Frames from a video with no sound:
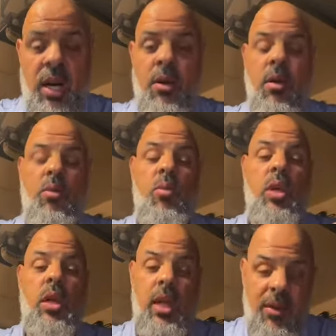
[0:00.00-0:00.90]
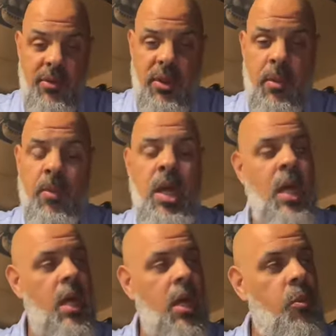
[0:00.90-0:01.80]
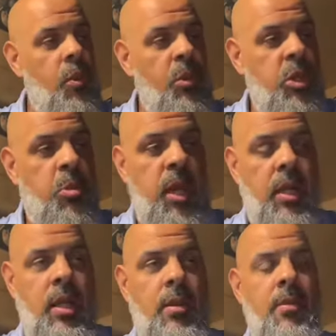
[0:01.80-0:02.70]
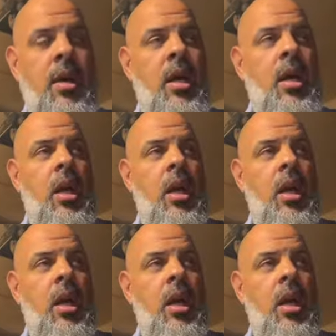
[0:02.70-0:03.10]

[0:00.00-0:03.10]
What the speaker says: And we love them and we respect them.